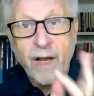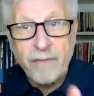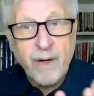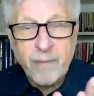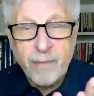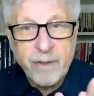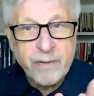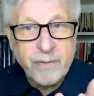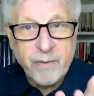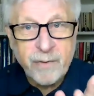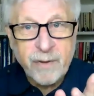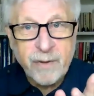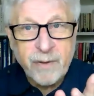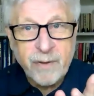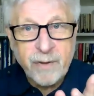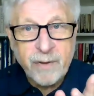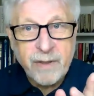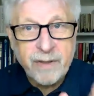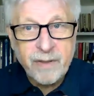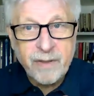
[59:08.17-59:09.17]
So if
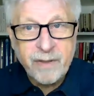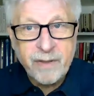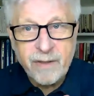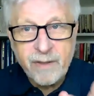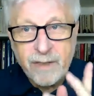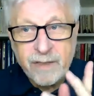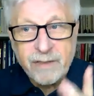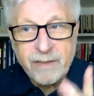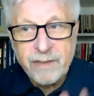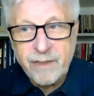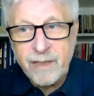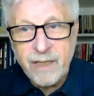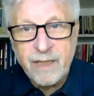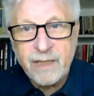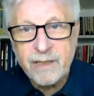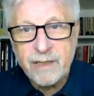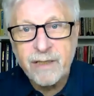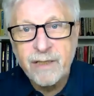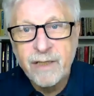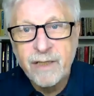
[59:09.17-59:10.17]
you're halfway
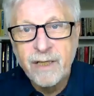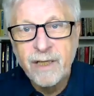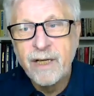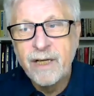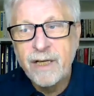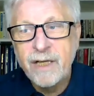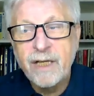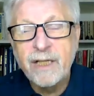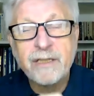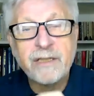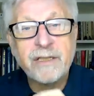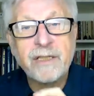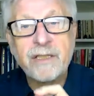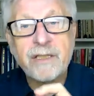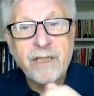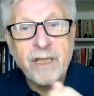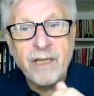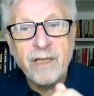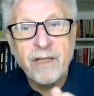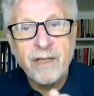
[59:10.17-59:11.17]
between this and
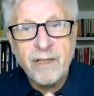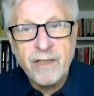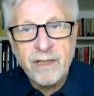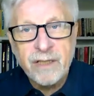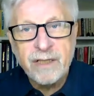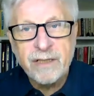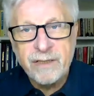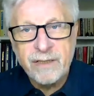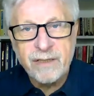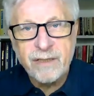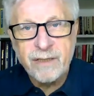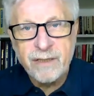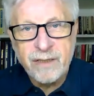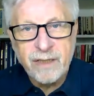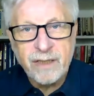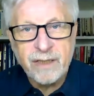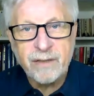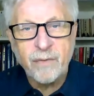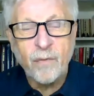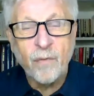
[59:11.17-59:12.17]
that, it
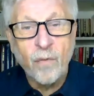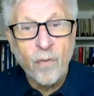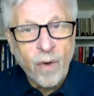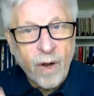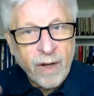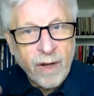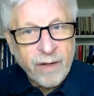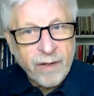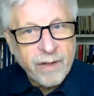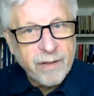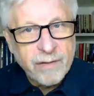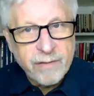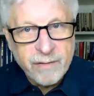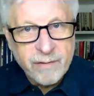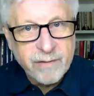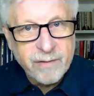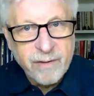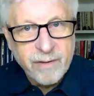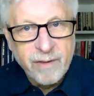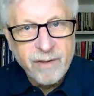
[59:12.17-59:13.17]
still is
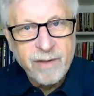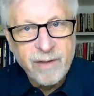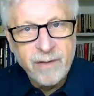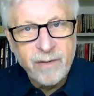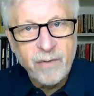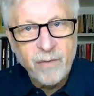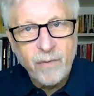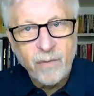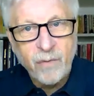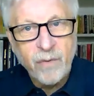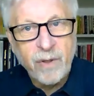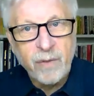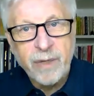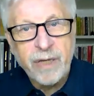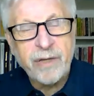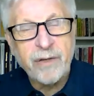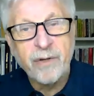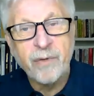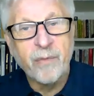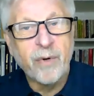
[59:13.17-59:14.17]
that one
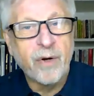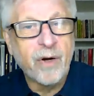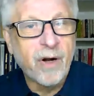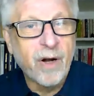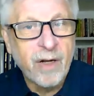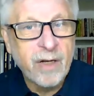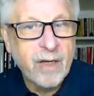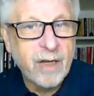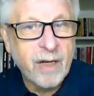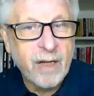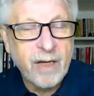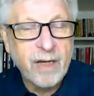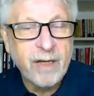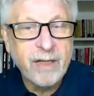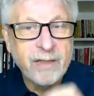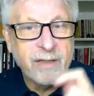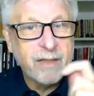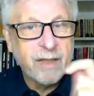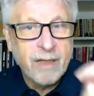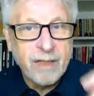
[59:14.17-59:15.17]
will
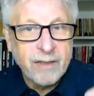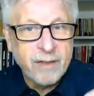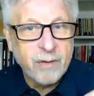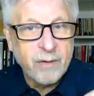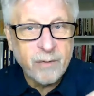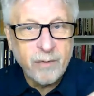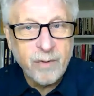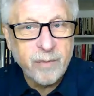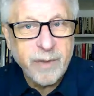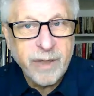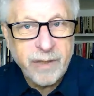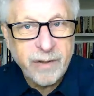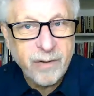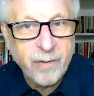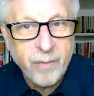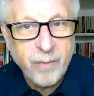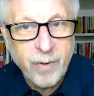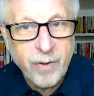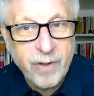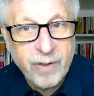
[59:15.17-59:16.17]
make you more
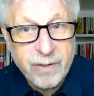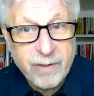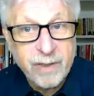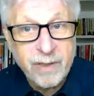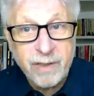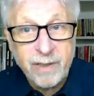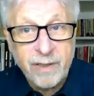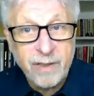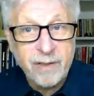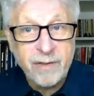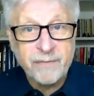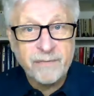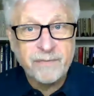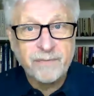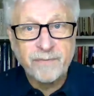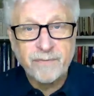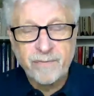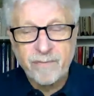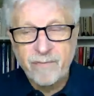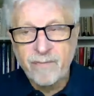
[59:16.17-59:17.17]
alkaline, the other will make
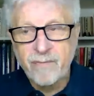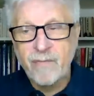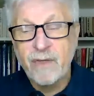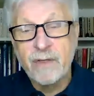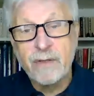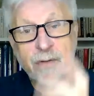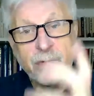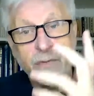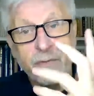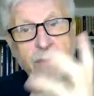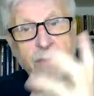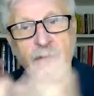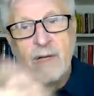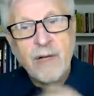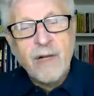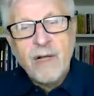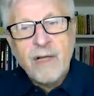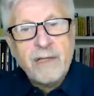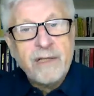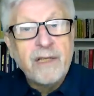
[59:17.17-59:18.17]
you more acidic.
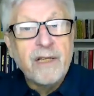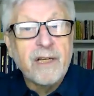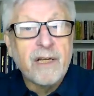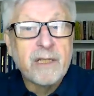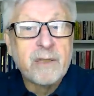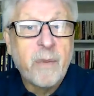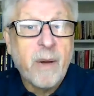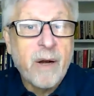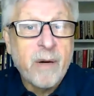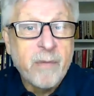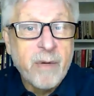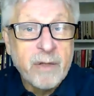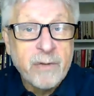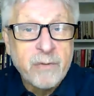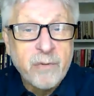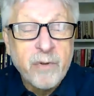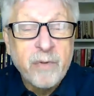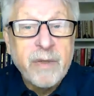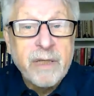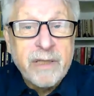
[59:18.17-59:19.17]
So
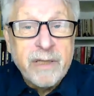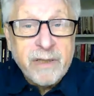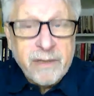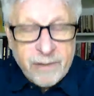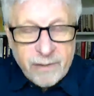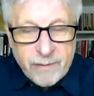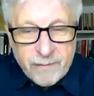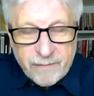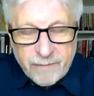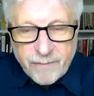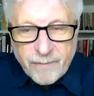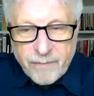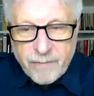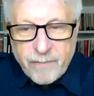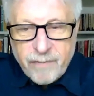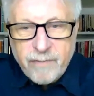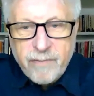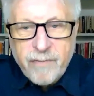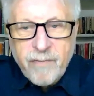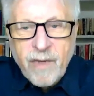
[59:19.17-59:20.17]
the
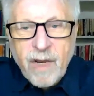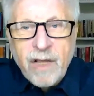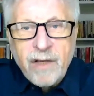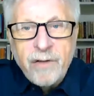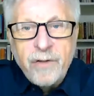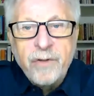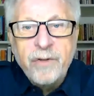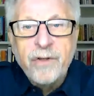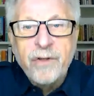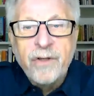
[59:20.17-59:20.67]
experiment would be this.